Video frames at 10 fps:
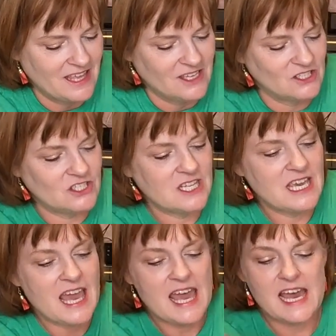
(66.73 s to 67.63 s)
She
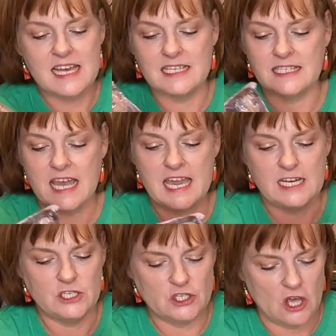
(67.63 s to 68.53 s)
has a
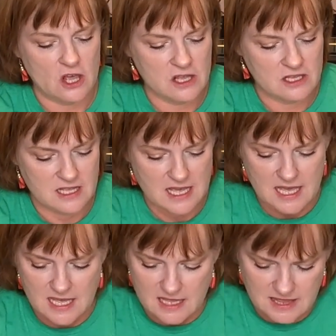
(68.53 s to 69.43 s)
doll.
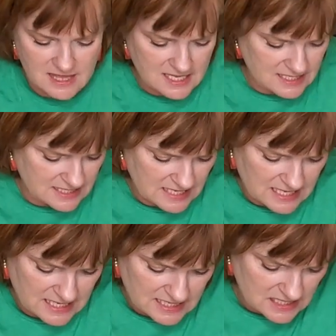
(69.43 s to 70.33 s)
This
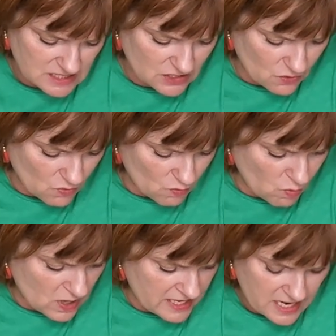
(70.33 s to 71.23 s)
is
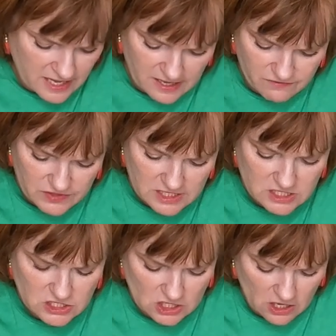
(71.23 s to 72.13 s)
one of the
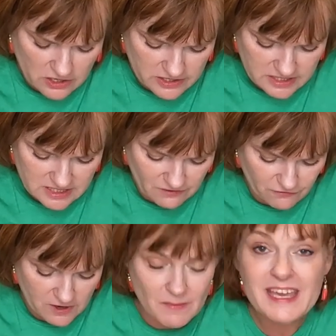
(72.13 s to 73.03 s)
dolls
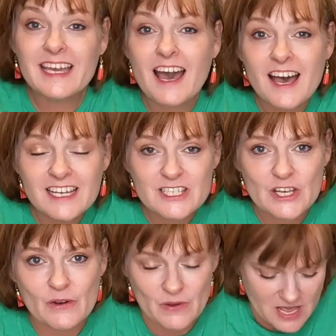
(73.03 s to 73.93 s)
from
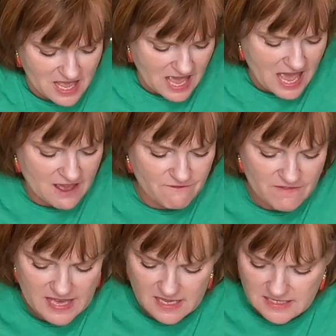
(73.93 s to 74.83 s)
Encanto. I
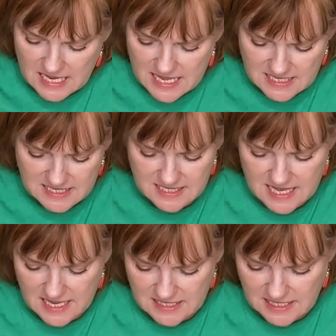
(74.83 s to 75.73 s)
found a
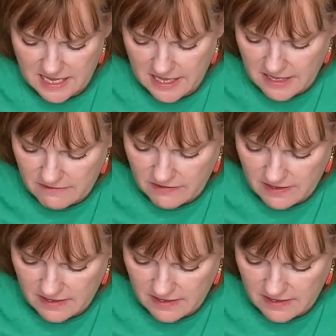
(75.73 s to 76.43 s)
set of